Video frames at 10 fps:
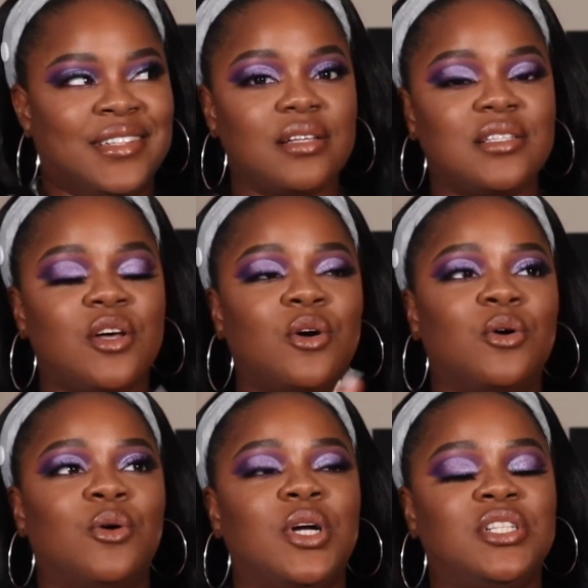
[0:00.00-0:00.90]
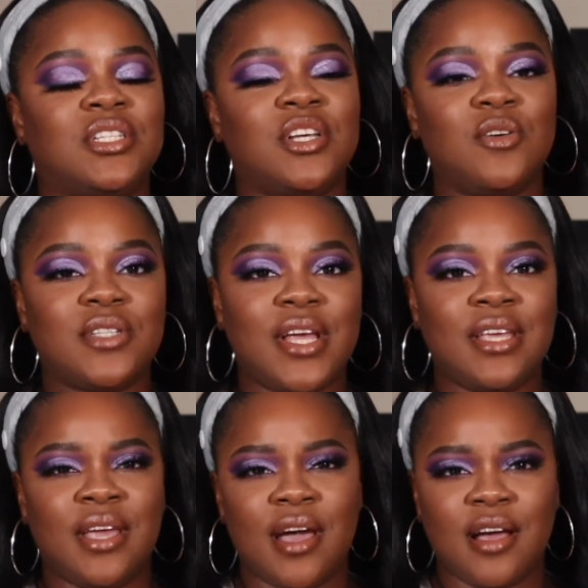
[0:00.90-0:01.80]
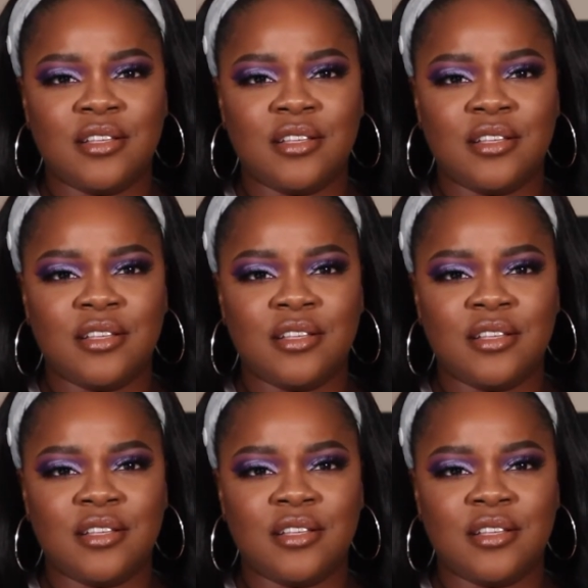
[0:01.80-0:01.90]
So Giselle's like, yeah,